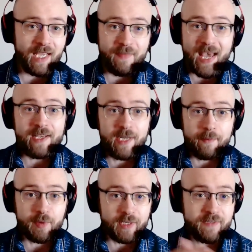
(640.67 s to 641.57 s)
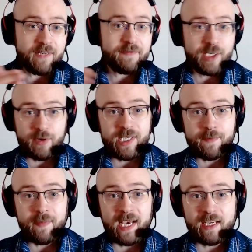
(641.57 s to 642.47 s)
And that number, even if they trace it
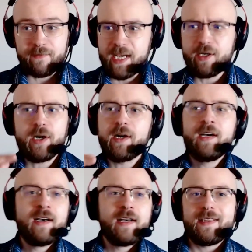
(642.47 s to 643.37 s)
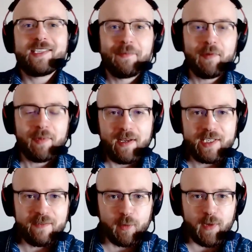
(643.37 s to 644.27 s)
back and find, oh, this number
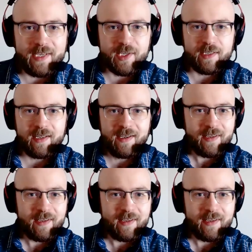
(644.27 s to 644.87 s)
belongs to Verizon,